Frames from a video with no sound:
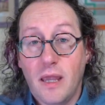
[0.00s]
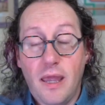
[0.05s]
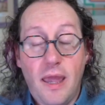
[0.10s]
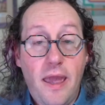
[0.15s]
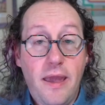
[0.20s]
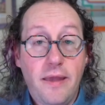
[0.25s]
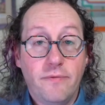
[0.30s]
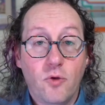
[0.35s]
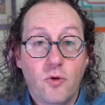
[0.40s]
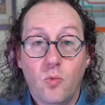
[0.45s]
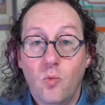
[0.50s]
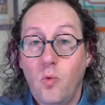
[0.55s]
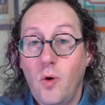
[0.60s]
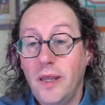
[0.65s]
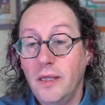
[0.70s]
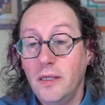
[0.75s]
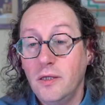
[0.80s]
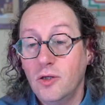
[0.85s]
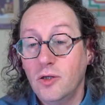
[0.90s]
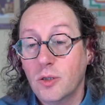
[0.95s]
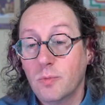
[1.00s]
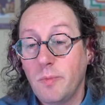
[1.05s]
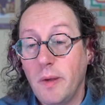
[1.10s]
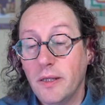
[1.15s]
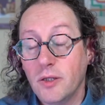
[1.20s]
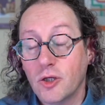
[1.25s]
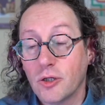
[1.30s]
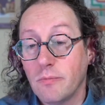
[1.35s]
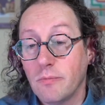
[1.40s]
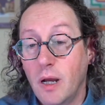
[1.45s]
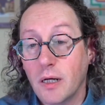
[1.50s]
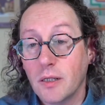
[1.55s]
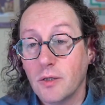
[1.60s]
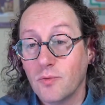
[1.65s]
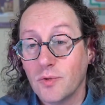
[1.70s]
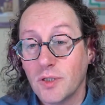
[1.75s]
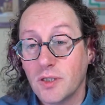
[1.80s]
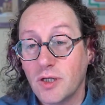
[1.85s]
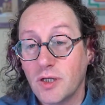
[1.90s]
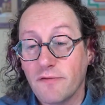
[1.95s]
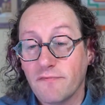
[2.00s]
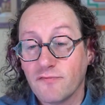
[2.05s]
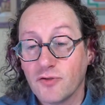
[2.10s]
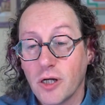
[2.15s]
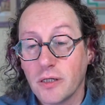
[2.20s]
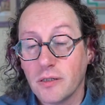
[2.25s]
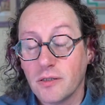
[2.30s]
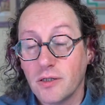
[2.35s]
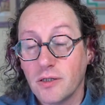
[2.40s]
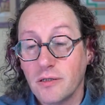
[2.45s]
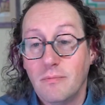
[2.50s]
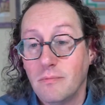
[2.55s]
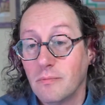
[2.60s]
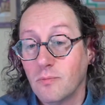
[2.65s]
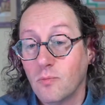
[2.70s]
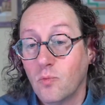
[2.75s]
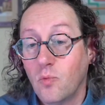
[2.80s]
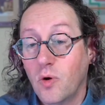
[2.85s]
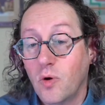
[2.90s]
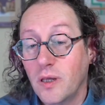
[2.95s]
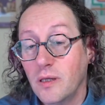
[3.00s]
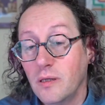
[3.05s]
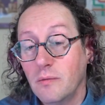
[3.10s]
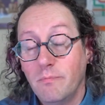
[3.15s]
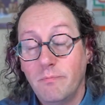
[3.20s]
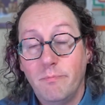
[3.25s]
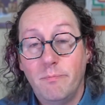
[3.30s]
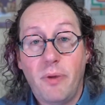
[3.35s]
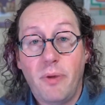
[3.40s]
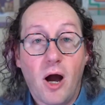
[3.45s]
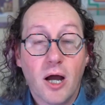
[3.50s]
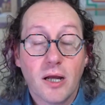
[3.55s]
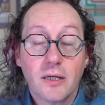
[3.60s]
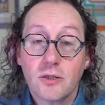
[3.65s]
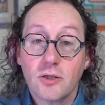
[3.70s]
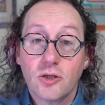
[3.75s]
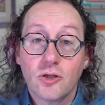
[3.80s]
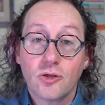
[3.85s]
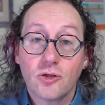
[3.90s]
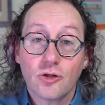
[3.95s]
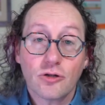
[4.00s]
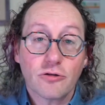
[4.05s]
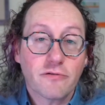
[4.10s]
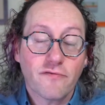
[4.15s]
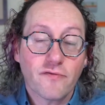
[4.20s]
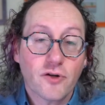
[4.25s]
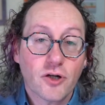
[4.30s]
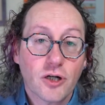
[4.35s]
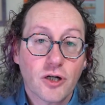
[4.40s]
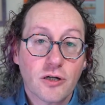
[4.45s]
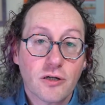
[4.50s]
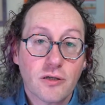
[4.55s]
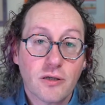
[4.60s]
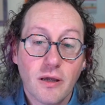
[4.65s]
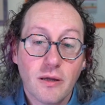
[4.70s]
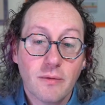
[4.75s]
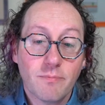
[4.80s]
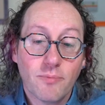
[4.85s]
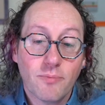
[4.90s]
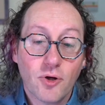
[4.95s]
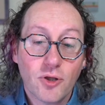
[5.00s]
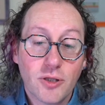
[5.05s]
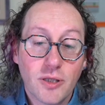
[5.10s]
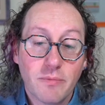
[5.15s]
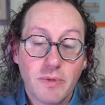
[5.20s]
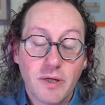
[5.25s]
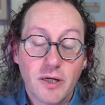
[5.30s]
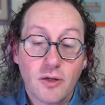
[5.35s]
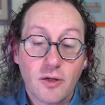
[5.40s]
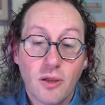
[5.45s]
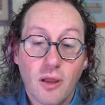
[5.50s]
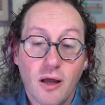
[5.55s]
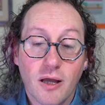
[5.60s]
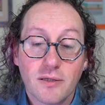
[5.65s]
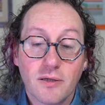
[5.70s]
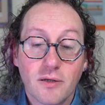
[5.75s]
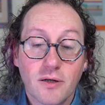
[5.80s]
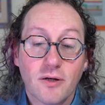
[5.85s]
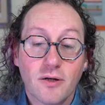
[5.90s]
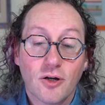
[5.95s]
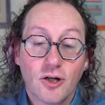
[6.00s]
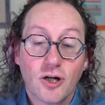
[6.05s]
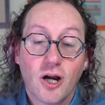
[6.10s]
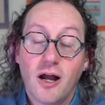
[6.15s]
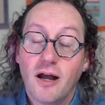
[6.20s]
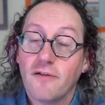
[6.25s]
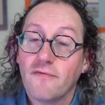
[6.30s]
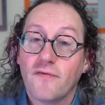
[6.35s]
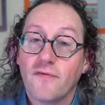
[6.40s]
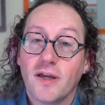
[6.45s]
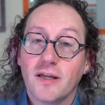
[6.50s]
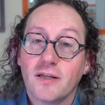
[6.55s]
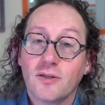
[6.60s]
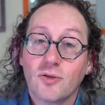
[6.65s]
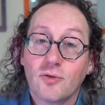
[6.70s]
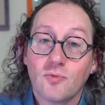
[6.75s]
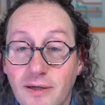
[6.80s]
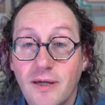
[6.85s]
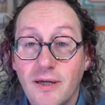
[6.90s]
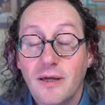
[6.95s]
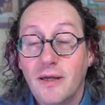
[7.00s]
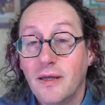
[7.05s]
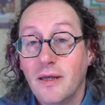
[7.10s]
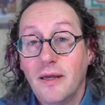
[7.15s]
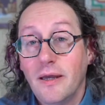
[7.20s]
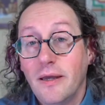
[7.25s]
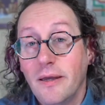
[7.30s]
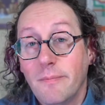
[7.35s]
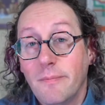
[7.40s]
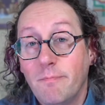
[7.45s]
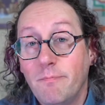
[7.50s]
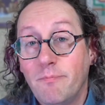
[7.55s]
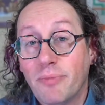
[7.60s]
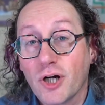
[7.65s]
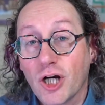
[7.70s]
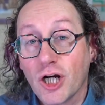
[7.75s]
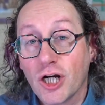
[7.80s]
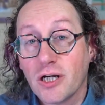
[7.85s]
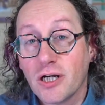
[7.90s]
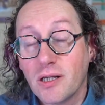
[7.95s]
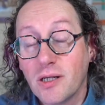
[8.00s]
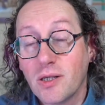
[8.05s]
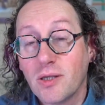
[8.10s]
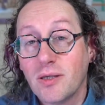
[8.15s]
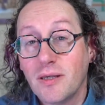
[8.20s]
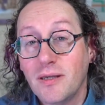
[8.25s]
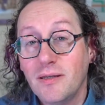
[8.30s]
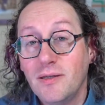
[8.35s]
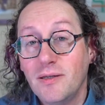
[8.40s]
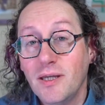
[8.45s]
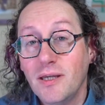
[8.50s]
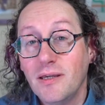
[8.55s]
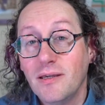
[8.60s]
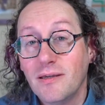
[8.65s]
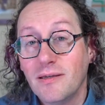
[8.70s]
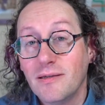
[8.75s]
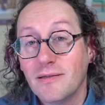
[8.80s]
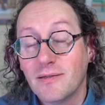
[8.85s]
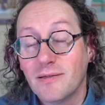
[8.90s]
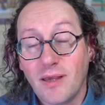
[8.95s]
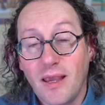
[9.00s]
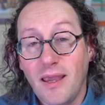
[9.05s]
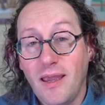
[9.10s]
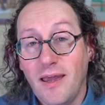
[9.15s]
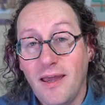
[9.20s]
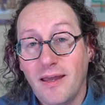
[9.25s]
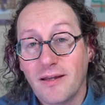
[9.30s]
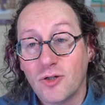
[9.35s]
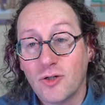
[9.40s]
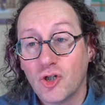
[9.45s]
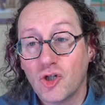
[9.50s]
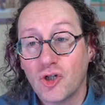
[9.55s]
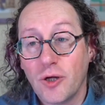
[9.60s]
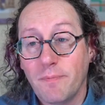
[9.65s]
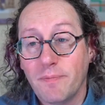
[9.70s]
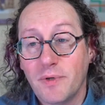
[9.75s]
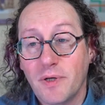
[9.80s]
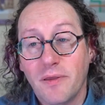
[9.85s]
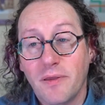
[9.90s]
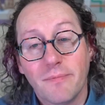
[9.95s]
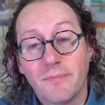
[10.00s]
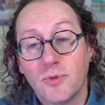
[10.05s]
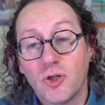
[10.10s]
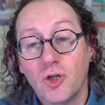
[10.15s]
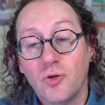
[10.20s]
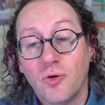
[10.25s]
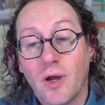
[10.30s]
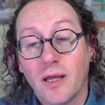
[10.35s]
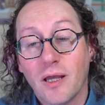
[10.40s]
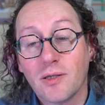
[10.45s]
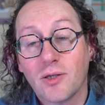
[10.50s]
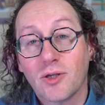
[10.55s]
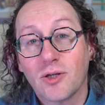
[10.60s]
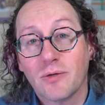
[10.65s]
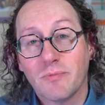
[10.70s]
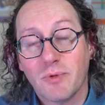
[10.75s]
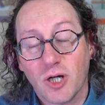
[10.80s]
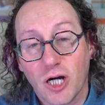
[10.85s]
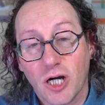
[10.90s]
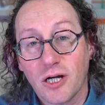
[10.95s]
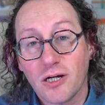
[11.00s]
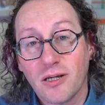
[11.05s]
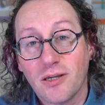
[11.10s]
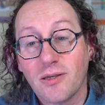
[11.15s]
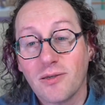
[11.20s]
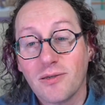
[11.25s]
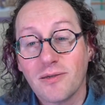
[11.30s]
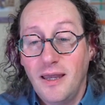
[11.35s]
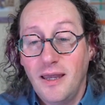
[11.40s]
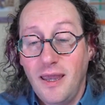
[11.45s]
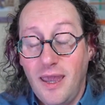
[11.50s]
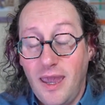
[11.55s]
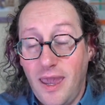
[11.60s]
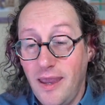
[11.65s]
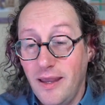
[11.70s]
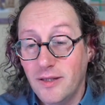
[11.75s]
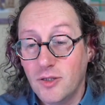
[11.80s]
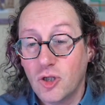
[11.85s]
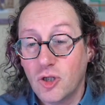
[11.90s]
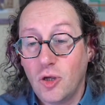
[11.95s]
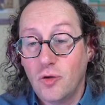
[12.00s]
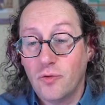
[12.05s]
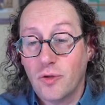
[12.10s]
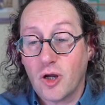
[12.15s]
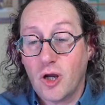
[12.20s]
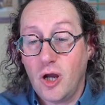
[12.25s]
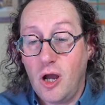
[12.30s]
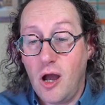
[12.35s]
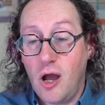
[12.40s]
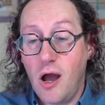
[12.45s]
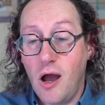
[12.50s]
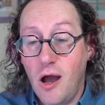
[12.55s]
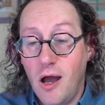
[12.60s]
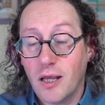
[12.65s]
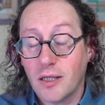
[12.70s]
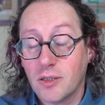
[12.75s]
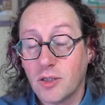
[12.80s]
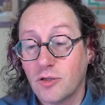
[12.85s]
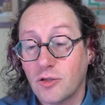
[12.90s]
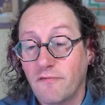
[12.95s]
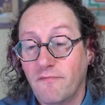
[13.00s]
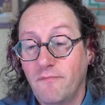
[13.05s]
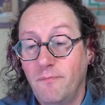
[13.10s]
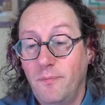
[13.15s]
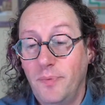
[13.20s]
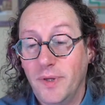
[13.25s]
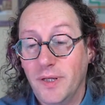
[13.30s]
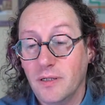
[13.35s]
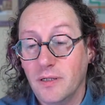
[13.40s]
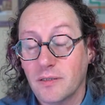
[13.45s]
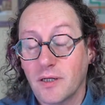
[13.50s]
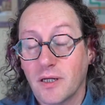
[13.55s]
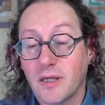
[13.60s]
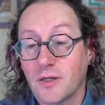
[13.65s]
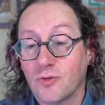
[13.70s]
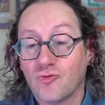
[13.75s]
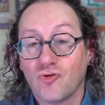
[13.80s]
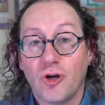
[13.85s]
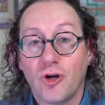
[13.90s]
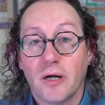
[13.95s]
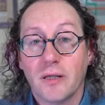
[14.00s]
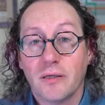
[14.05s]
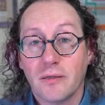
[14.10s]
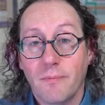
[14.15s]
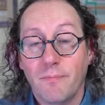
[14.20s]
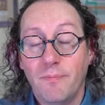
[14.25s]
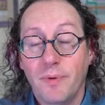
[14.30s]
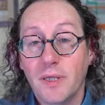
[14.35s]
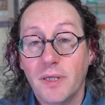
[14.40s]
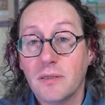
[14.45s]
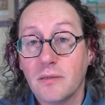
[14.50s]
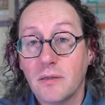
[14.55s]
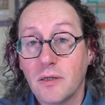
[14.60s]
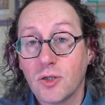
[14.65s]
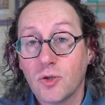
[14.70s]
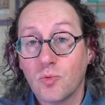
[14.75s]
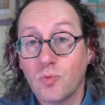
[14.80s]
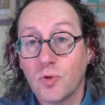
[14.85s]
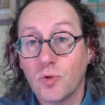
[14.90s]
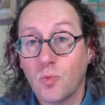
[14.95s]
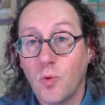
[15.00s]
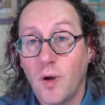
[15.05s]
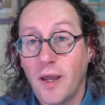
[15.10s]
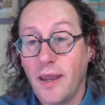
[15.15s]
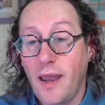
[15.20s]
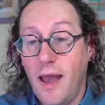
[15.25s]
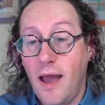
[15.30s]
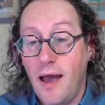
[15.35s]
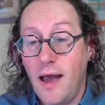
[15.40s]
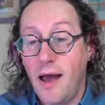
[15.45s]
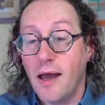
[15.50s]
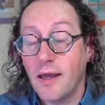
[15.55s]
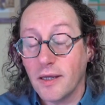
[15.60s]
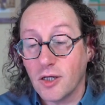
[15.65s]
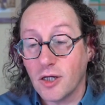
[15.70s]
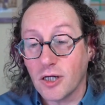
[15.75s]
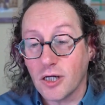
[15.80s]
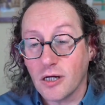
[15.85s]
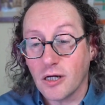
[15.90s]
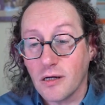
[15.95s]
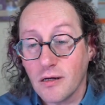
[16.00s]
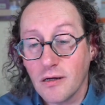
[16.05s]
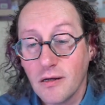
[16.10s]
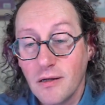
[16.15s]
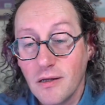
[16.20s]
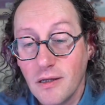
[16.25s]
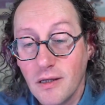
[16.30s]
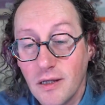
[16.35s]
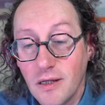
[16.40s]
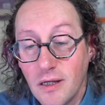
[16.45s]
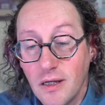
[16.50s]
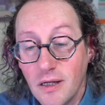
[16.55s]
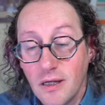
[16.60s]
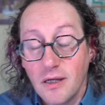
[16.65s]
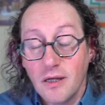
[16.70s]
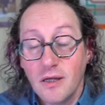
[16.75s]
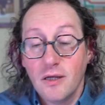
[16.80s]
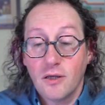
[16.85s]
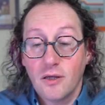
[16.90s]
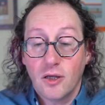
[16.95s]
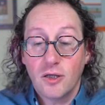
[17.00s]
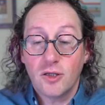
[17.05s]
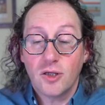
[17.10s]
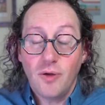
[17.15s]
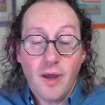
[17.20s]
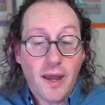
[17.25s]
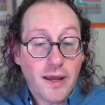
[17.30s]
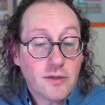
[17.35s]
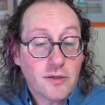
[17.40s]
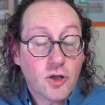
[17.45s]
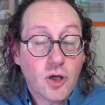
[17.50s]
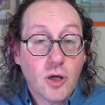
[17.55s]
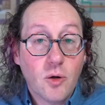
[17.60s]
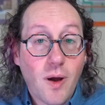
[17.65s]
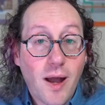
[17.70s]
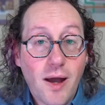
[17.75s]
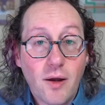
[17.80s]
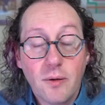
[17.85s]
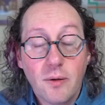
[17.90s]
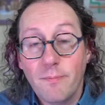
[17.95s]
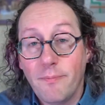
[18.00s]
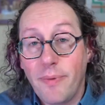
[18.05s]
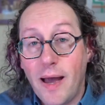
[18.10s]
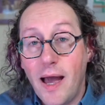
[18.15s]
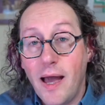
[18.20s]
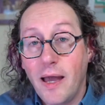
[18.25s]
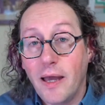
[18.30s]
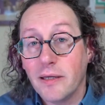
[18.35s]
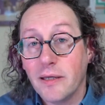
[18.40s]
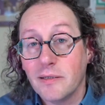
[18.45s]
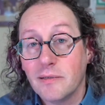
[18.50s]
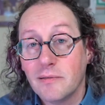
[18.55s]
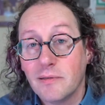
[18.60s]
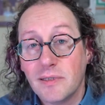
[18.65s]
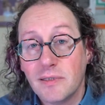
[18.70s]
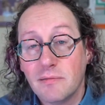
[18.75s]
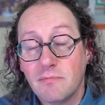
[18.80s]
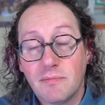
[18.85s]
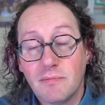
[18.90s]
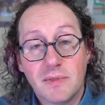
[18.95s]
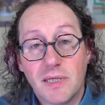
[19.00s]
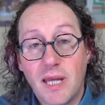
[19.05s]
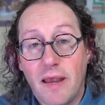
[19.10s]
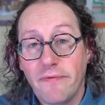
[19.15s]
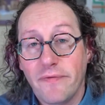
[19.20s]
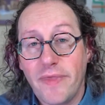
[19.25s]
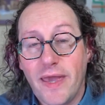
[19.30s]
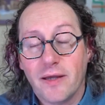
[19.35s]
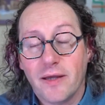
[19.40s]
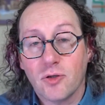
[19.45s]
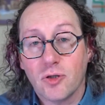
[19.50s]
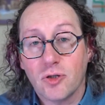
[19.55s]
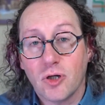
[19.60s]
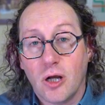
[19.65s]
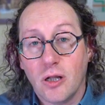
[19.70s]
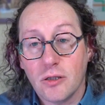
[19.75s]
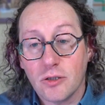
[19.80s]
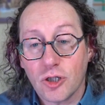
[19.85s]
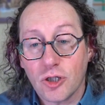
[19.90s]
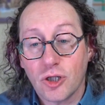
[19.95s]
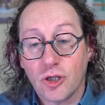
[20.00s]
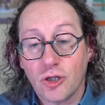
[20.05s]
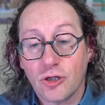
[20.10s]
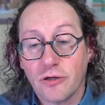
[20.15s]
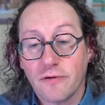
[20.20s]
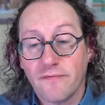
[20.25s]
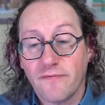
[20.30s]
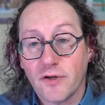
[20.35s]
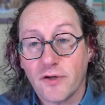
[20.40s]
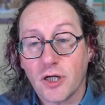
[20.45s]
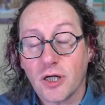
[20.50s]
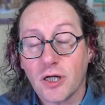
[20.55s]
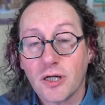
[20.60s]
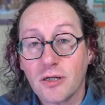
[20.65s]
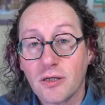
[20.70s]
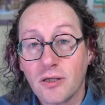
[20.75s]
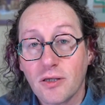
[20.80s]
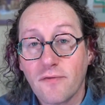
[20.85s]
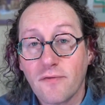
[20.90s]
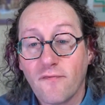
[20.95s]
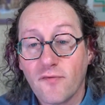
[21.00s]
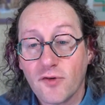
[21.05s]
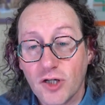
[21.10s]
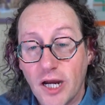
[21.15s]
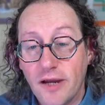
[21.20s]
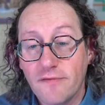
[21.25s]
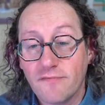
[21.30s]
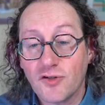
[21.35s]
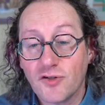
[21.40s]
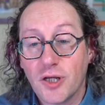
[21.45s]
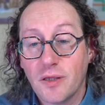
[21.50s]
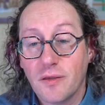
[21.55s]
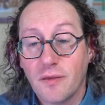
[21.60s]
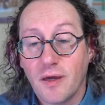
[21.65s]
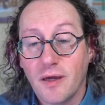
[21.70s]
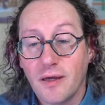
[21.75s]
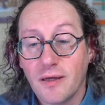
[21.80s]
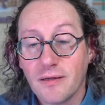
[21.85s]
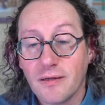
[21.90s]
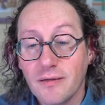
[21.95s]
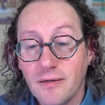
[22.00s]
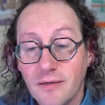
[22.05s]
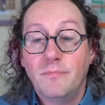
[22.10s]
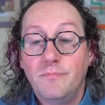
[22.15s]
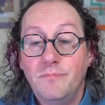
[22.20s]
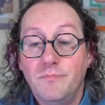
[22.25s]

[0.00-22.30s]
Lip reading: And the way you spent your money was different. We bought servers and put them in a closet in our office, burned CDs and shipped them to customers. And so the cost of building and running the business was way higher because you had to go out and buy $10,000 servers for everything